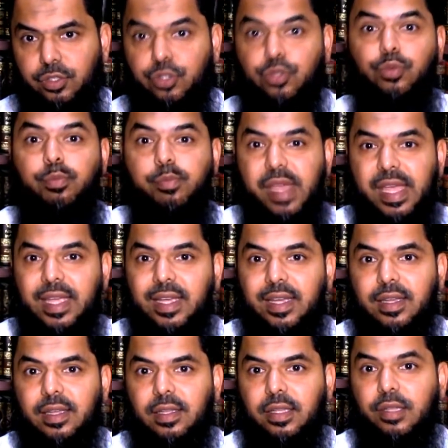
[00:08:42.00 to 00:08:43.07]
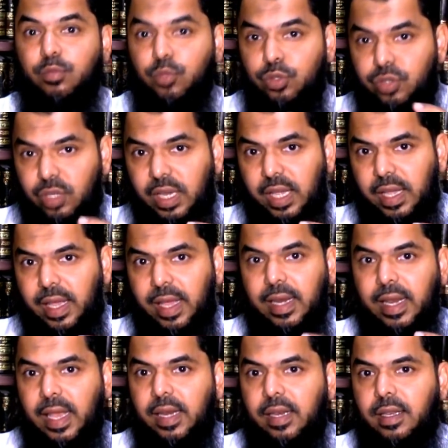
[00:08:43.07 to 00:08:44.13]
to make the moon today.
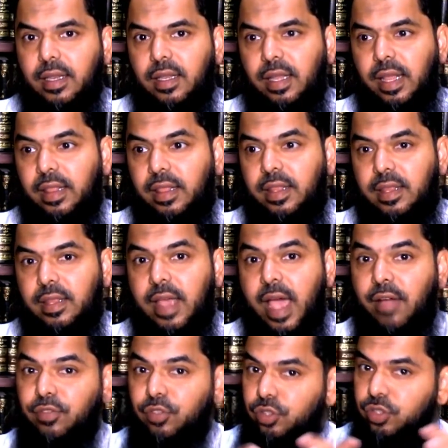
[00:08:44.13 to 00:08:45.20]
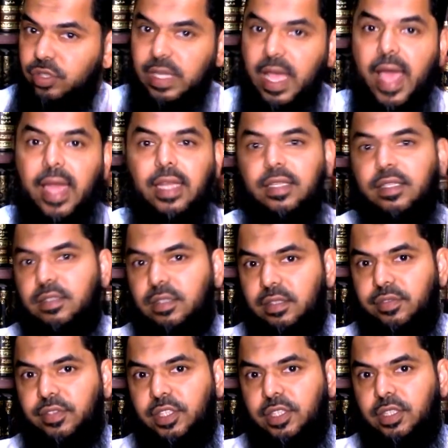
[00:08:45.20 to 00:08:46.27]
And and and after scanning the
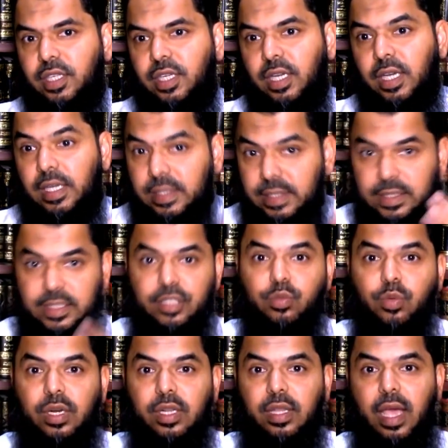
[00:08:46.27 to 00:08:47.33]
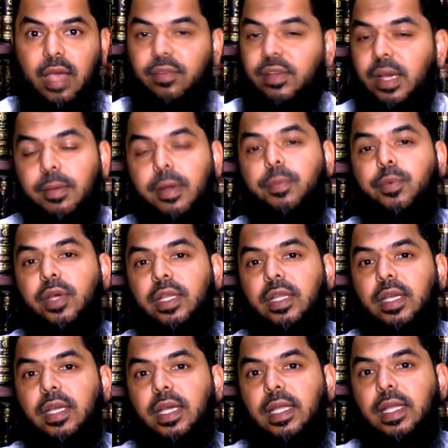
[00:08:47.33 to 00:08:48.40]
surface, this is what they have come up with
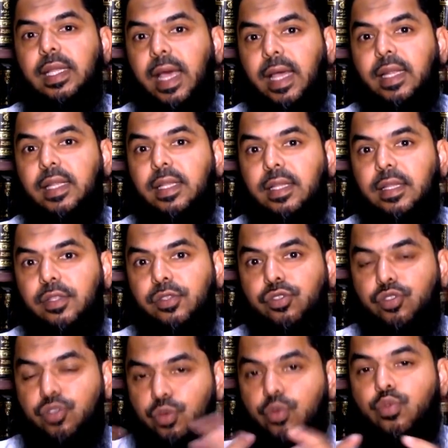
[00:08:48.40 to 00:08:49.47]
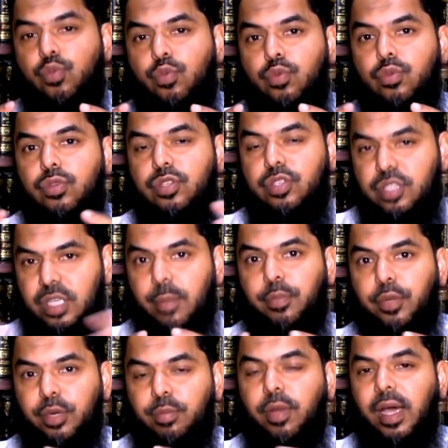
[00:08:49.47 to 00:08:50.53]
that two
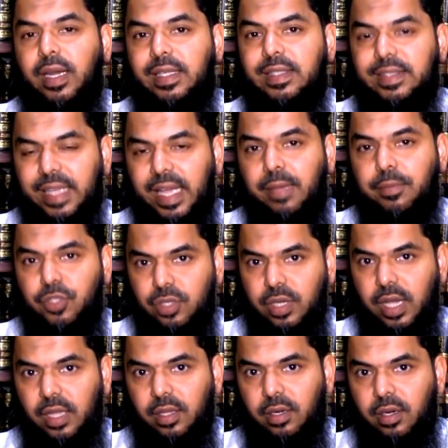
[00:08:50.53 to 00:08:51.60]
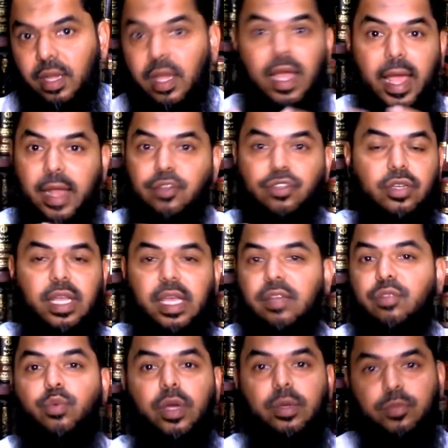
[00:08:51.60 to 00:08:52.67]
separate bodies came together, and today
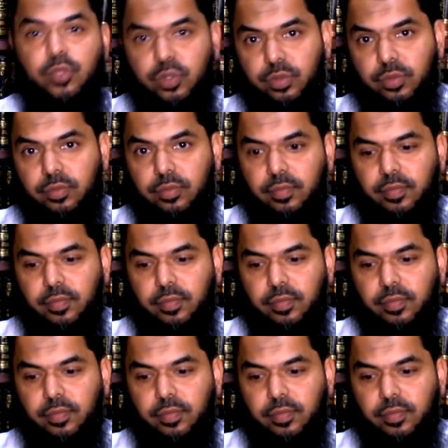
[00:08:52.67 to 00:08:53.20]
it's one moon.